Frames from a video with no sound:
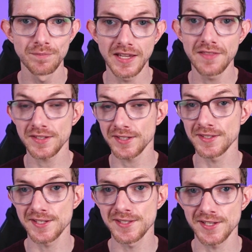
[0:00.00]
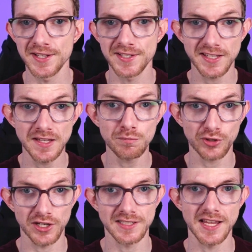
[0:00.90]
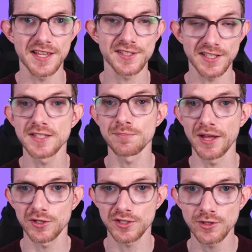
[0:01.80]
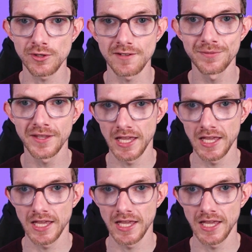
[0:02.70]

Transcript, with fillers: In this instance, a skin prick test is better suited.